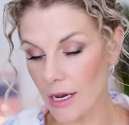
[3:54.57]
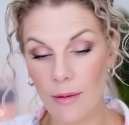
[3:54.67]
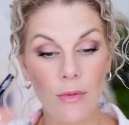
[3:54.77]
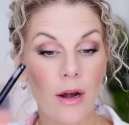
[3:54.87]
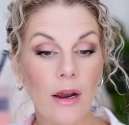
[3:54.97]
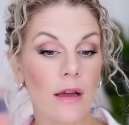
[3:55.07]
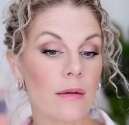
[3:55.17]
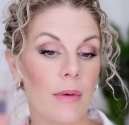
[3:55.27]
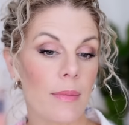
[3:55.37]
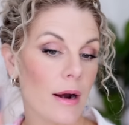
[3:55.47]
I am wearing it
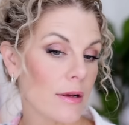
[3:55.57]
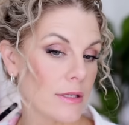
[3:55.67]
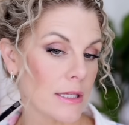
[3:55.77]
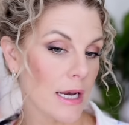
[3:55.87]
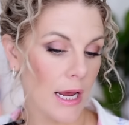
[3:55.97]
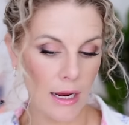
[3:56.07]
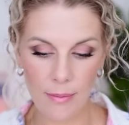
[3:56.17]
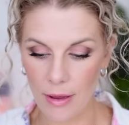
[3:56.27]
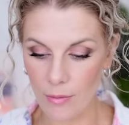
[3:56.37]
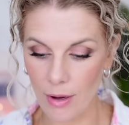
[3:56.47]
in my brows today,
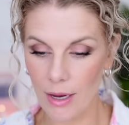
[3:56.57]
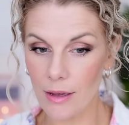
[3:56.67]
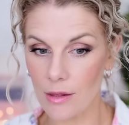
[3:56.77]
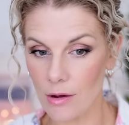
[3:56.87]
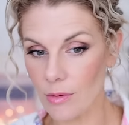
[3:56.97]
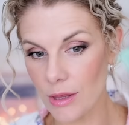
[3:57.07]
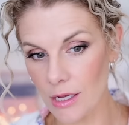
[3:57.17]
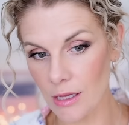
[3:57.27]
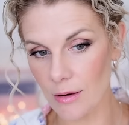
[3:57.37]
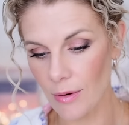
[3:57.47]
by the way, along with the
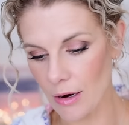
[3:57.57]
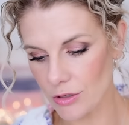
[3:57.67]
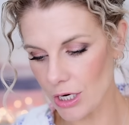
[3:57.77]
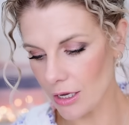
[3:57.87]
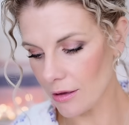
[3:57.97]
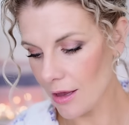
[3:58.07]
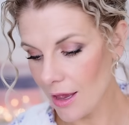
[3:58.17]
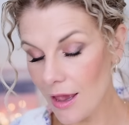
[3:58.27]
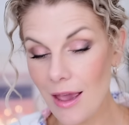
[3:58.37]
clear brow gel.